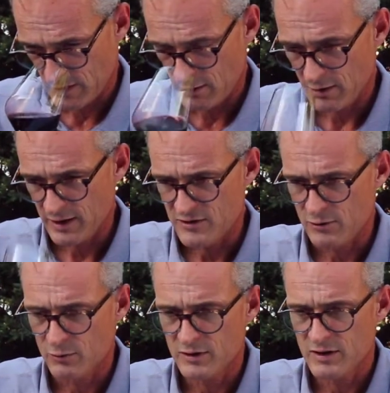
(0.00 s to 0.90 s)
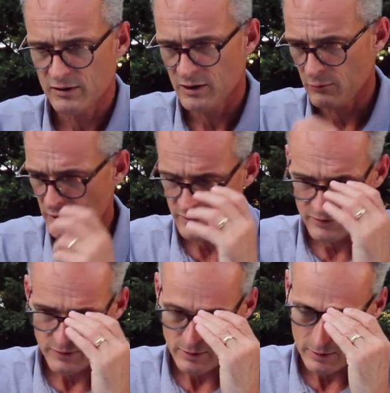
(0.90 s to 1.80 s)
All right, so we're dealing
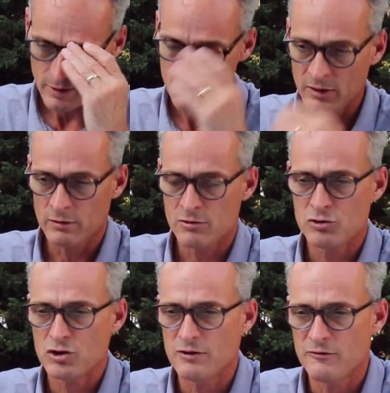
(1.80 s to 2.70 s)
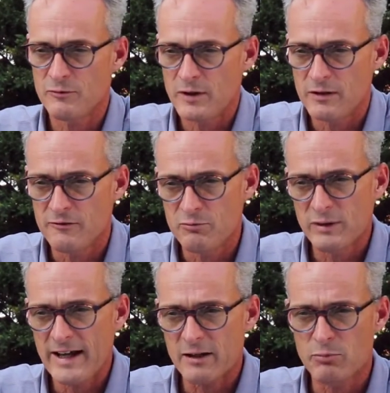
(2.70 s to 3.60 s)
with a mélange of
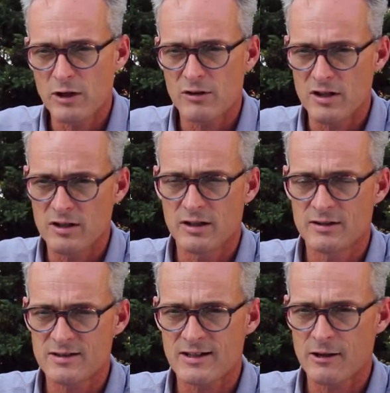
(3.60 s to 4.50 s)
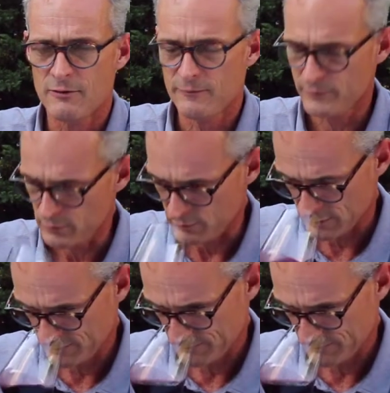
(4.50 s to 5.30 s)
blackberried style fruit.